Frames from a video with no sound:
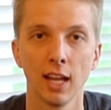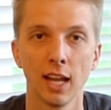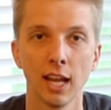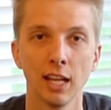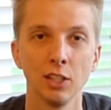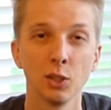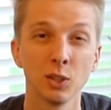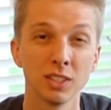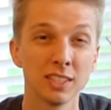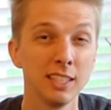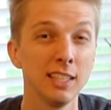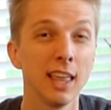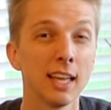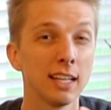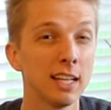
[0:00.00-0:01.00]
and you could
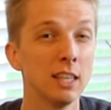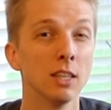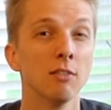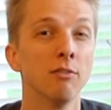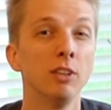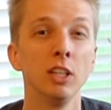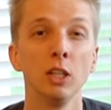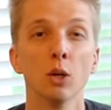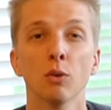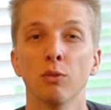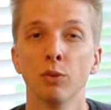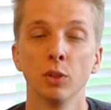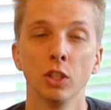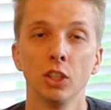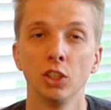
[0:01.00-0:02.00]
see that in the video
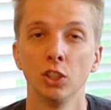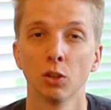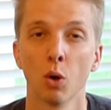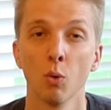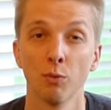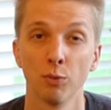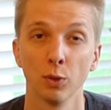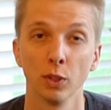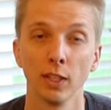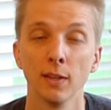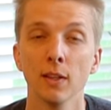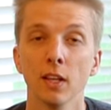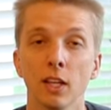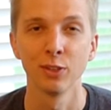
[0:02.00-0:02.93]
footage, hopefully.